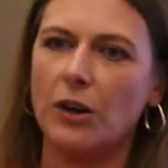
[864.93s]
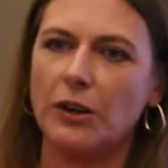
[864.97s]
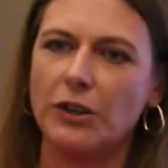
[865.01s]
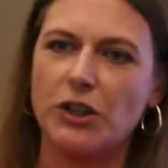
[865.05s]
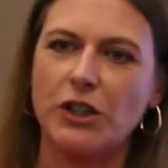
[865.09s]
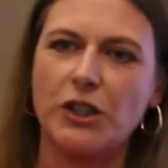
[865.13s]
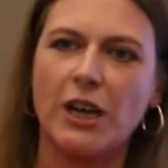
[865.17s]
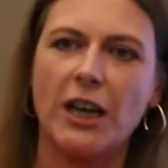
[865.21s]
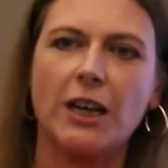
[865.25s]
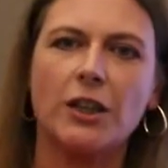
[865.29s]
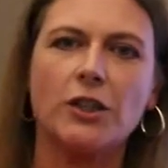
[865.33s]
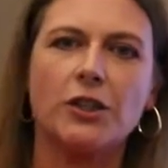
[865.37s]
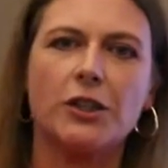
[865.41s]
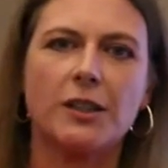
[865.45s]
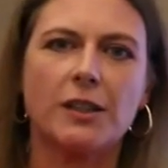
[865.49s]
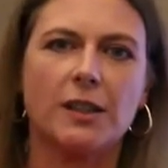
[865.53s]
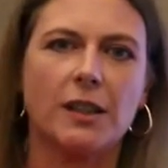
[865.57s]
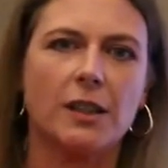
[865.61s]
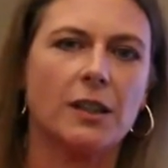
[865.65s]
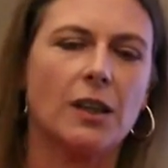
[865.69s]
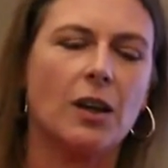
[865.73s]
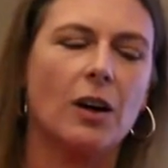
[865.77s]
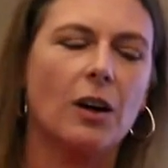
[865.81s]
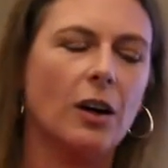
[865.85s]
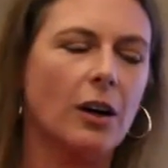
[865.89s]
changes
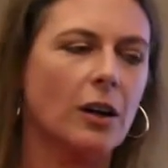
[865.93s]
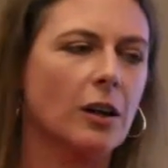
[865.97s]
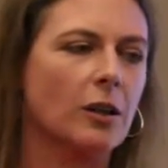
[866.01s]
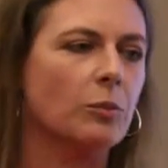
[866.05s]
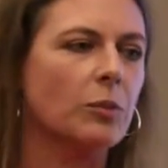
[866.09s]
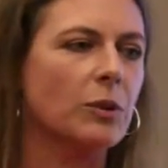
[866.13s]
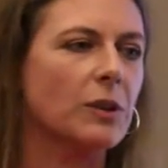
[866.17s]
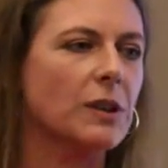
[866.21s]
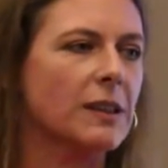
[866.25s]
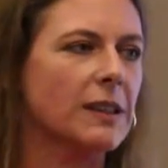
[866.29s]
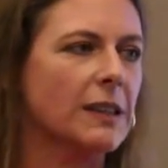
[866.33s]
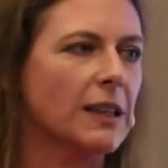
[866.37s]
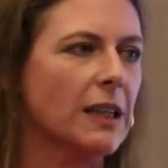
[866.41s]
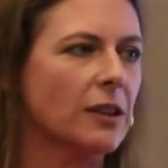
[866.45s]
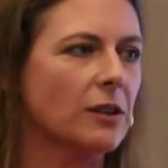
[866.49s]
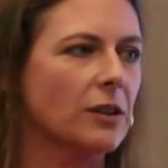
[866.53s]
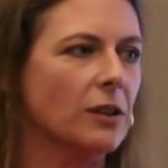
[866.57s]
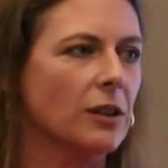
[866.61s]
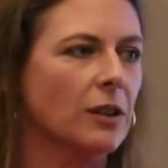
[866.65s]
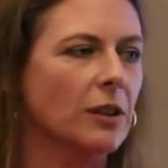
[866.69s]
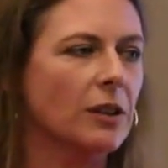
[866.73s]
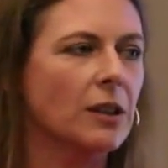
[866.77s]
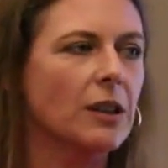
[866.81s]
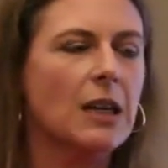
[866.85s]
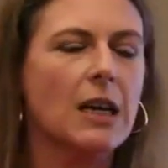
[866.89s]
in the audible
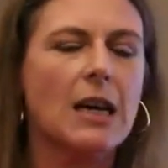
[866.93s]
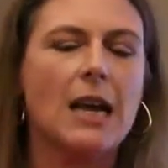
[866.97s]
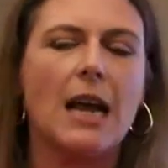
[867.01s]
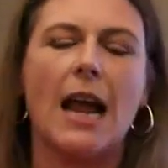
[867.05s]
signal